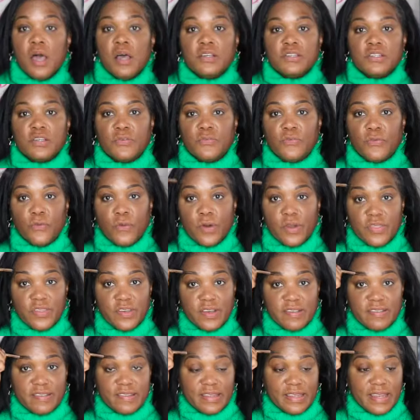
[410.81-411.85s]
So for
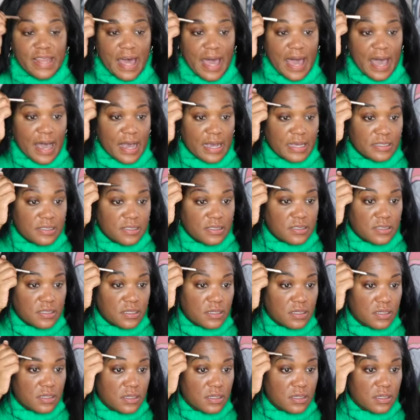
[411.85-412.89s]
this last
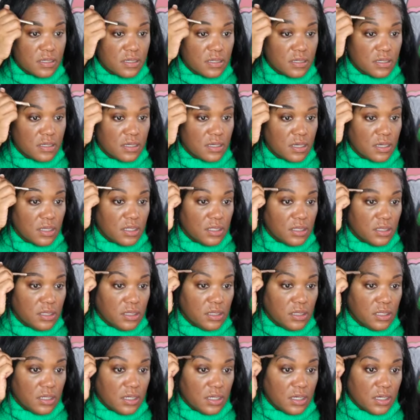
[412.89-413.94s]

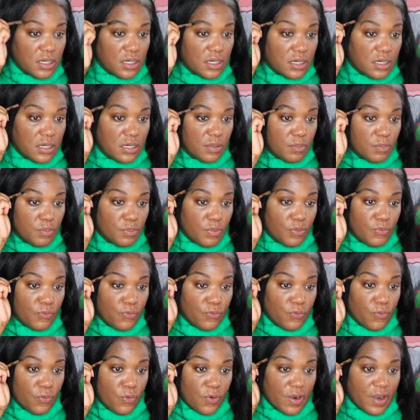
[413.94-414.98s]
look
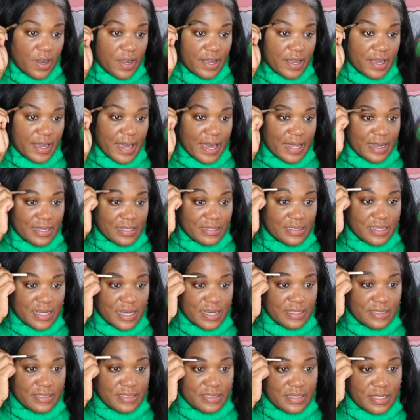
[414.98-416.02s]
before
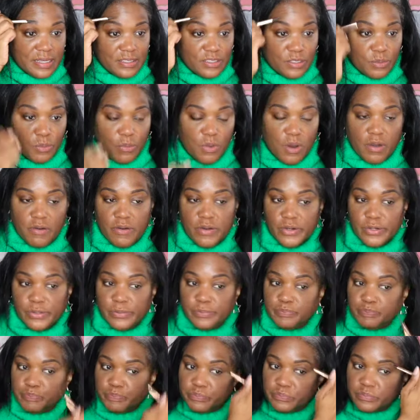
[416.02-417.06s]
Valentine's Day
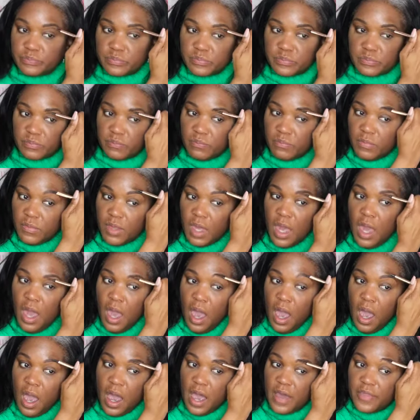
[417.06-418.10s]
tomorrow,
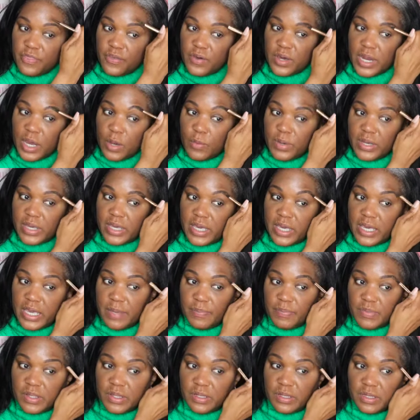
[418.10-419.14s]
I thought I would
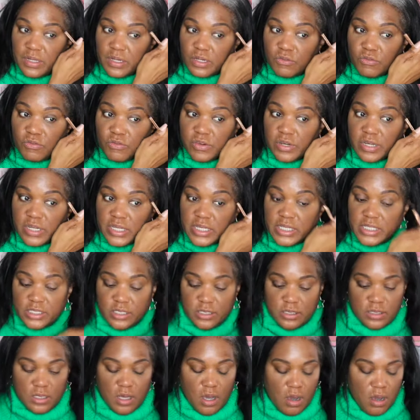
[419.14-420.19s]
keep the look really
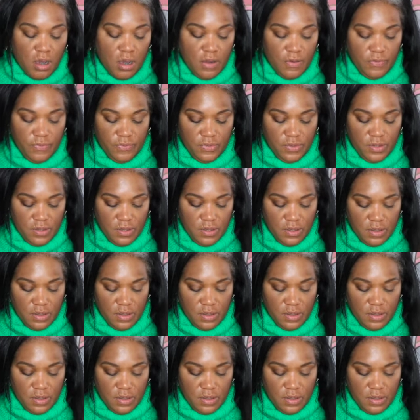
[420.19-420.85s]
soft